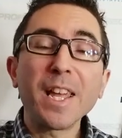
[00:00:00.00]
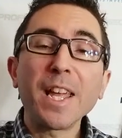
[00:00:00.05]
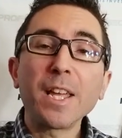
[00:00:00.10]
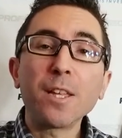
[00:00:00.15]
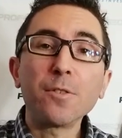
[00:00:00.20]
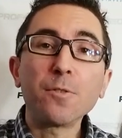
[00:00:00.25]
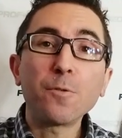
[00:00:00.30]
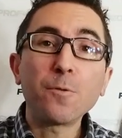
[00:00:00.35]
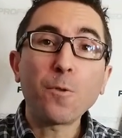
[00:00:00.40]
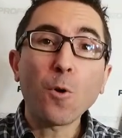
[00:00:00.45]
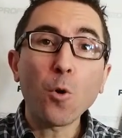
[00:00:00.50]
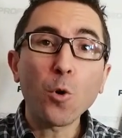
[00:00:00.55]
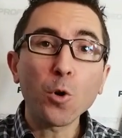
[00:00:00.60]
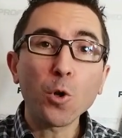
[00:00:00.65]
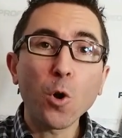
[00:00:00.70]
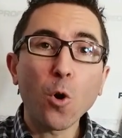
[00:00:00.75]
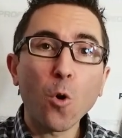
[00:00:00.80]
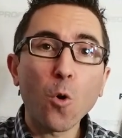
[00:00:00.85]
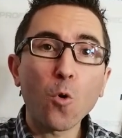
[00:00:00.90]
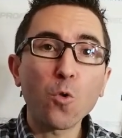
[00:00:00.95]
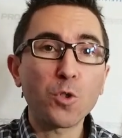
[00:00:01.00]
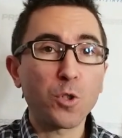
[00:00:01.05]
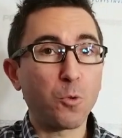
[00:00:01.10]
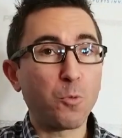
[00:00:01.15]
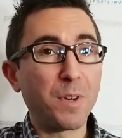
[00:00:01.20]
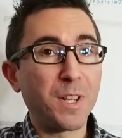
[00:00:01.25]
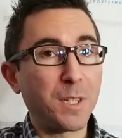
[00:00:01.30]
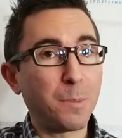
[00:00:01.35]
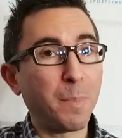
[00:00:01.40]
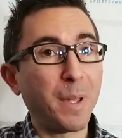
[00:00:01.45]
and 4 goals
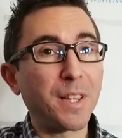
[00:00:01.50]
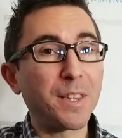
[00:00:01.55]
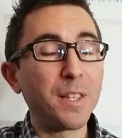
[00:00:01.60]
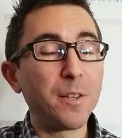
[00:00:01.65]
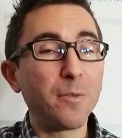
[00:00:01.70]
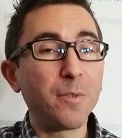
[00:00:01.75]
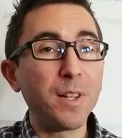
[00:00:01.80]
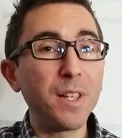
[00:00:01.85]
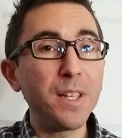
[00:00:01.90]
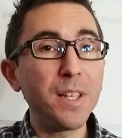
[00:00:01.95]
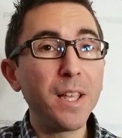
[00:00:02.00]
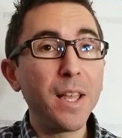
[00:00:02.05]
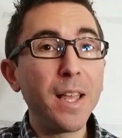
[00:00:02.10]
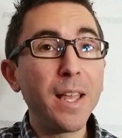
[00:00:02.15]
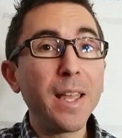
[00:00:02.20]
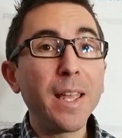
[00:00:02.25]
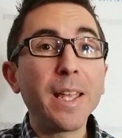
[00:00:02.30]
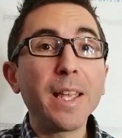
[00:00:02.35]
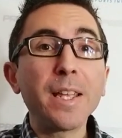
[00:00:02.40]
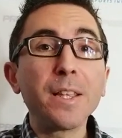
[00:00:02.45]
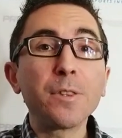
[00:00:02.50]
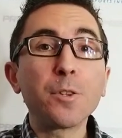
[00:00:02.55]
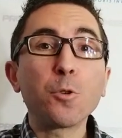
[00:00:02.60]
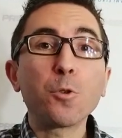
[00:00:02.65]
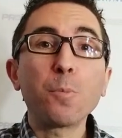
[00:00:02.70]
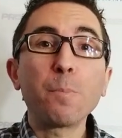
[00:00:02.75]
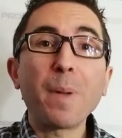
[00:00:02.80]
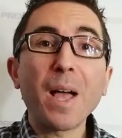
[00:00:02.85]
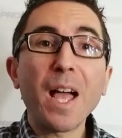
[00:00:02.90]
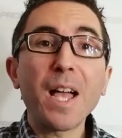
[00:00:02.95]
respectively in their
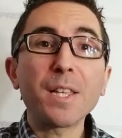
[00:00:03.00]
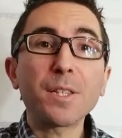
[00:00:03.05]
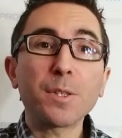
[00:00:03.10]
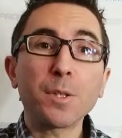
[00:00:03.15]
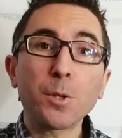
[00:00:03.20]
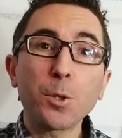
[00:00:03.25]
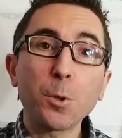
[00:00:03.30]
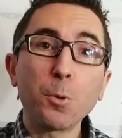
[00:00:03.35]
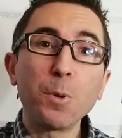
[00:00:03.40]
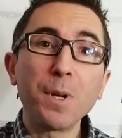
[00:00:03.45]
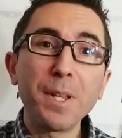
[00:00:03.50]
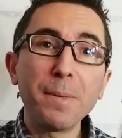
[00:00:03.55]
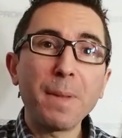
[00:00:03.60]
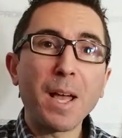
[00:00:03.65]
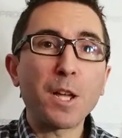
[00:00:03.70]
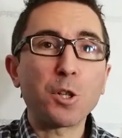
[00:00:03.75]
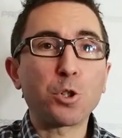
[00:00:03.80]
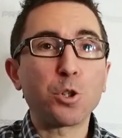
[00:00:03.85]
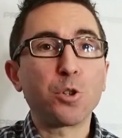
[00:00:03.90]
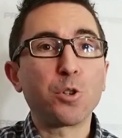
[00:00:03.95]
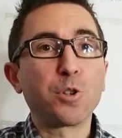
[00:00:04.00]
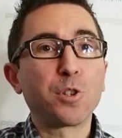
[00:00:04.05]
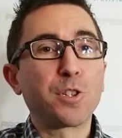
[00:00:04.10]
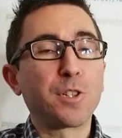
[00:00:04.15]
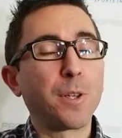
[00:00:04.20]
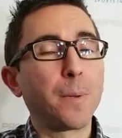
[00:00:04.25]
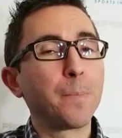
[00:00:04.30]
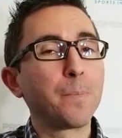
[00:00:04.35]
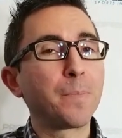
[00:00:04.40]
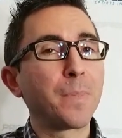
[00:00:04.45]
past 3 matches.
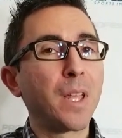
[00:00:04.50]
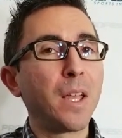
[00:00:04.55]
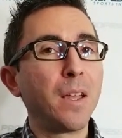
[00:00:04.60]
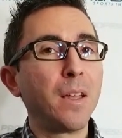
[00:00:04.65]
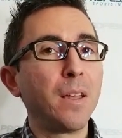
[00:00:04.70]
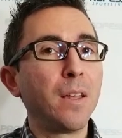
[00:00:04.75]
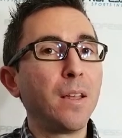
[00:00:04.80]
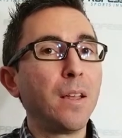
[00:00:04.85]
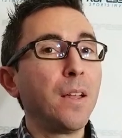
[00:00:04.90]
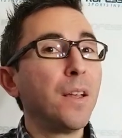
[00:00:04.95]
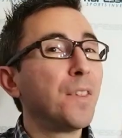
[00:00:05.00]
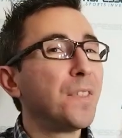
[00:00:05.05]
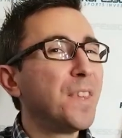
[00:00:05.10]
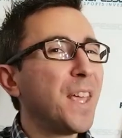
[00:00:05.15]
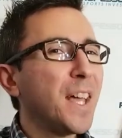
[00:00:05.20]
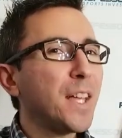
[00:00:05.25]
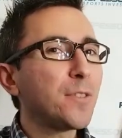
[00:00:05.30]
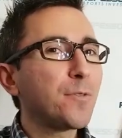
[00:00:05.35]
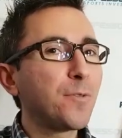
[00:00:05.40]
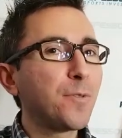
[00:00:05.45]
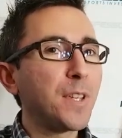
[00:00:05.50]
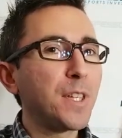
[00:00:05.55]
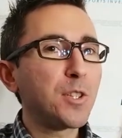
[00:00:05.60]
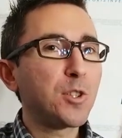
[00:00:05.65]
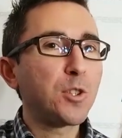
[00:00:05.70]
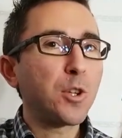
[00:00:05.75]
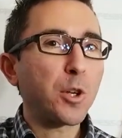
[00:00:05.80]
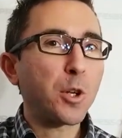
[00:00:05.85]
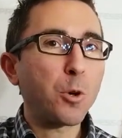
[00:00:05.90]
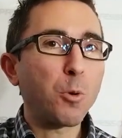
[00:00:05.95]
That fits
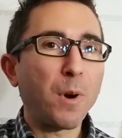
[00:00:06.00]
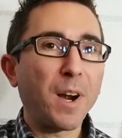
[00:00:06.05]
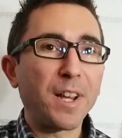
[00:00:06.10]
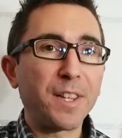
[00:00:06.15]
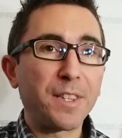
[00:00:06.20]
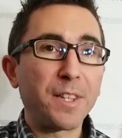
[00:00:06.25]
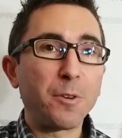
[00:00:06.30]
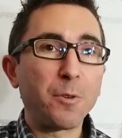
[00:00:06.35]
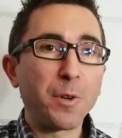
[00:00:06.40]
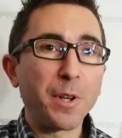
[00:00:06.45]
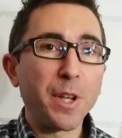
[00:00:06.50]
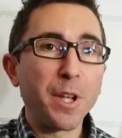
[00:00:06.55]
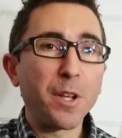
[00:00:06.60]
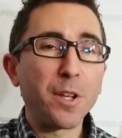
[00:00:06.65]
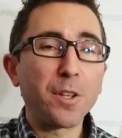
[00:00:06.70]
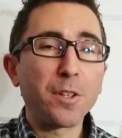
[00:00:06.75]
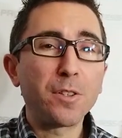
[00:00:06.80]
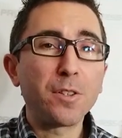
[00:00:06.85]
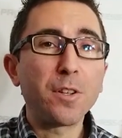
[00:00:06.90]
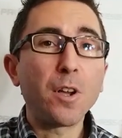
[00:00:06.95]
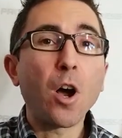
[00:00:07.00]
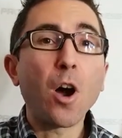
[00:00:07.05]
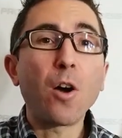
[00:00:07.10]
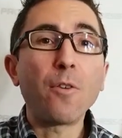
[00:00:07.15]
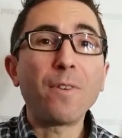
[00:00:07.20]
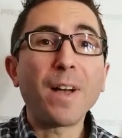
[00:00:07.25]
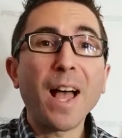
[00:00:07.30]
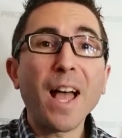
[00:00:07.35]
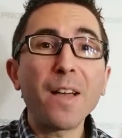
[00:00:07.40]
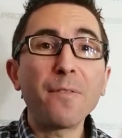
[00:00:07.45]
the criterion of
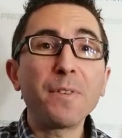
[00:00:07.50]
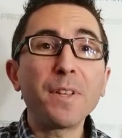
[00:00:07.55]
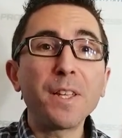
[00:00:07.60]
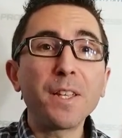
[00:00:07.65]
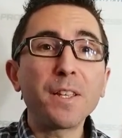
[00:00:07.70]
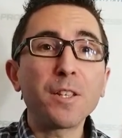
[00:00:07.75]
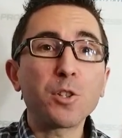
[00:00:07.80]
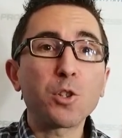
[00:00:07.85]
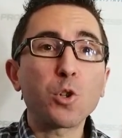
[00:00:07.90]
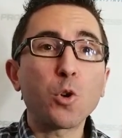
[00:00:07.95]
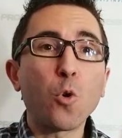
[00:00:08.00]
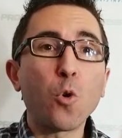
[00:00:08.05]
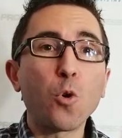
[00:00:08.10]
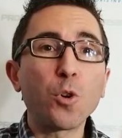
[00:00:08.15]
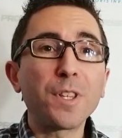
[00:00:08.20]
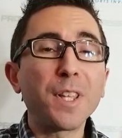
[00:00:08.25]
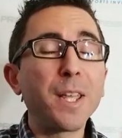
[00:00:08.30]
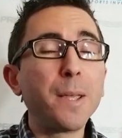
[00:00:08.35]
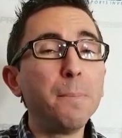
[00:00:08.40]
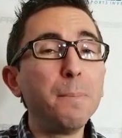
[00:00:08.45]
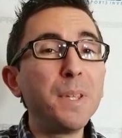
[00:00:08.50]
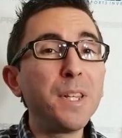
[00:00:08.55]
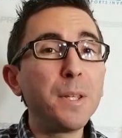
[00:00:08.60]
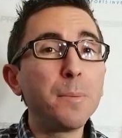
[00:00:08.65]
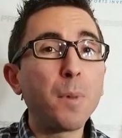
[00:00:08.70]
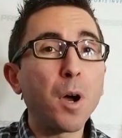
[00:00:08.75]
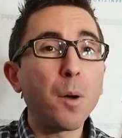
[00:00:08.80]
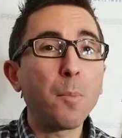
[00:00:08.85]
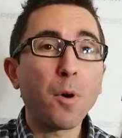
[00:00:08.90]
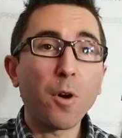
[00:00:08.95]
having scored a
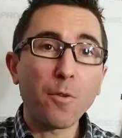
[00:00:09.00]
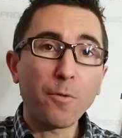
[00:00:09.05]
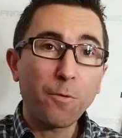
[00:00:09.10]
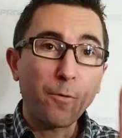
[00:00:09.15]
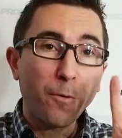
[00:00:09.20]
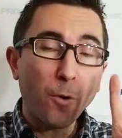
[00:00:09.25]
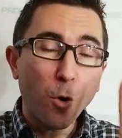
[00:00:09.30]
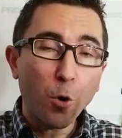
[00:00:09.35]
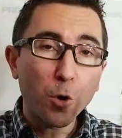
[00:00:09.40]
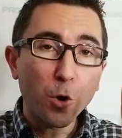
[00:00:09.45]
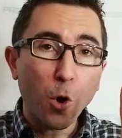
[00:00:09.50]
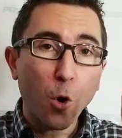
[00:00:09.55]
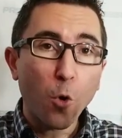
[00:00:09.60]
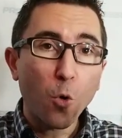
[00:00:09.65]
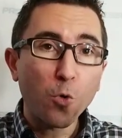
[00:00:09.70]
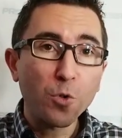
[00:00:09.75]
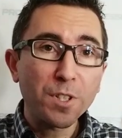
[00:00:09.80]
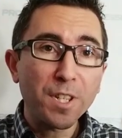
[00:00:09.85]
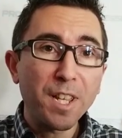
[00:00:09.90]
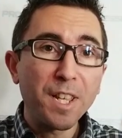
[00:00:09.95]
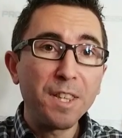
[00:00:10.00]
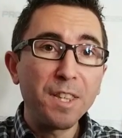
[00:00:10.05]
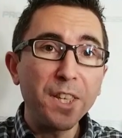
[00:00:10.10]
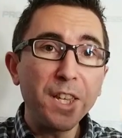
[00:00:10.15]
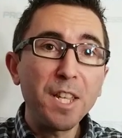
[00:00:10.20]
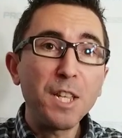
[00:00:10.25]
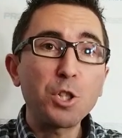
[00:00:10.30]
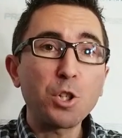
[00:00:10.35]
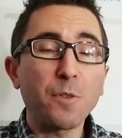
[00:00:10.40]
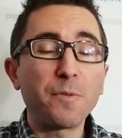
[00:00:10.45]
minimum of 4 goals in
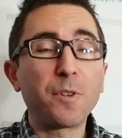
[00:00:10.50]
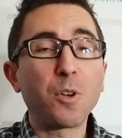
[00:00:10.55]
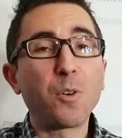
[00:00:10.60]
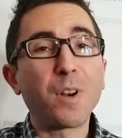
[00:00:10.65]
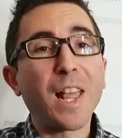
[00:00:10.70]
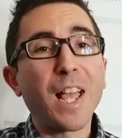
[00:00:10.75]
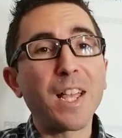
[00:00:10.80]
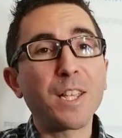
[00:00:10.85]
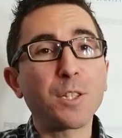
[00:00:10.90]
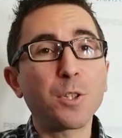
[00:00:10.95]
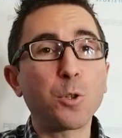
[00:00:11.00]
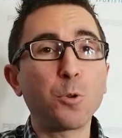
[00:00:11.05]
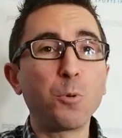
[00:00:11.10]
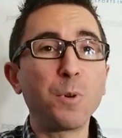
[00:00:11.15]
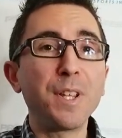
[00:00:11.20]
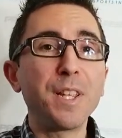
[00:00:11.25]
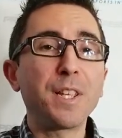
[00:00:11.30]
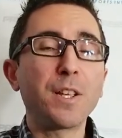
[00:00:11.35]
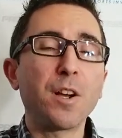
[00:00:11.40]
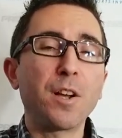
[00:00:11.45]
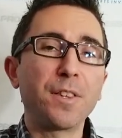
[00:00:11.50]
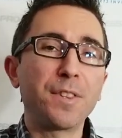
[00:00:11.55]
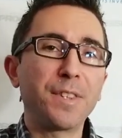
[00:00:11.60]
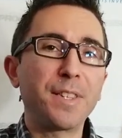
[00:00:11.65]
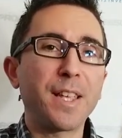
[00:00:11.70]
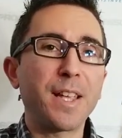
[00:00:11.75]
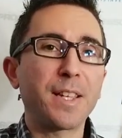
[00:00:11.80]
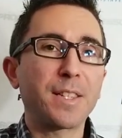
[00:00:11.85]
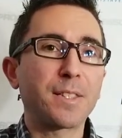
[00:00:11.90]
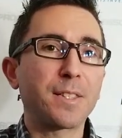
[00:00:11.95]
each of their last 3
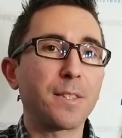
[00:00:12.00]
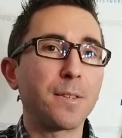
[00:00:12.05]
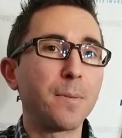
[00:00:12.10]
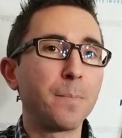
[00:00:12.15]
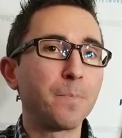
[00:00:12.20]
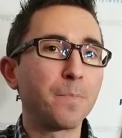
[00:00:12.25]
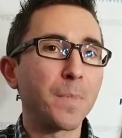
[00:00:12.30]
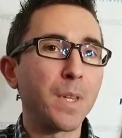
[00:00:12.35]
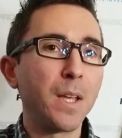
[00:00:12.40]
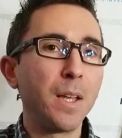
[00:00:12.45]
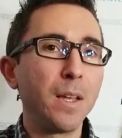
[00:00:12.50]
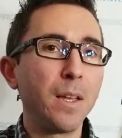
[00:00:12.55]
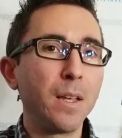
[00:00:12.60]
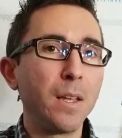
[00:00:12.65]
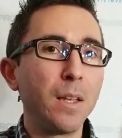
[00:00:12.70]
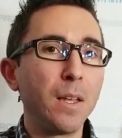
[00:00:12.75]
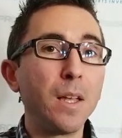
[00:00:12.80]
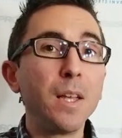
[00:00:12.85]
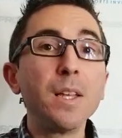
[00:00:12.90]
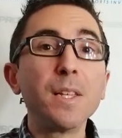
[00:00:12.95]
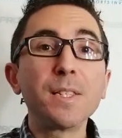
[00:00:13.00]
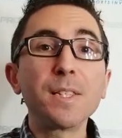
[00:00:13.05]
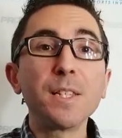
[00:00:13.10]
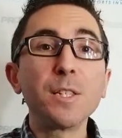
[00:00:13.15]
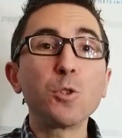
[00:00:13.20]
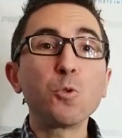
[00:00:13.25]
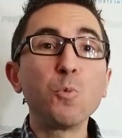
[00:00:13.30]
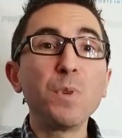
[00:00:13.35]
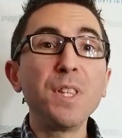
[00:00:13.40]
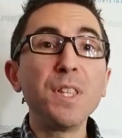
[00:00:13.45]
contests.
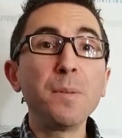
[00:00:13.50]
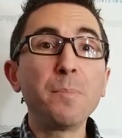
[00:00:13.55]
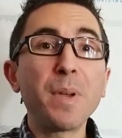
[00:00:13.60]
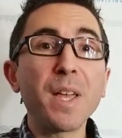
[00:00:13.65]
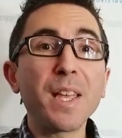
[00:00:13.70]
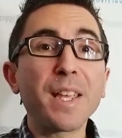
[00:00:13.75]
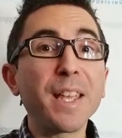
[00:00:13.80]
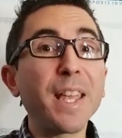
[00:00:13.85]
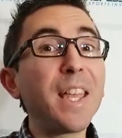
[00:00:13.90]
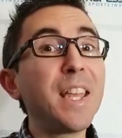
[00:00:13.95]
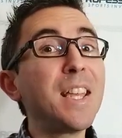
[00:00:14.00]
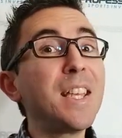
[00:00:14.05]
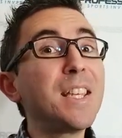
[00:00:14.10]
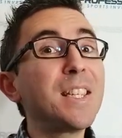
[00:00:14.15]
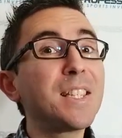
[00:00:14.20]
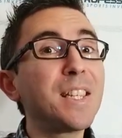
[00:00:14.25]
Since Winnipeg is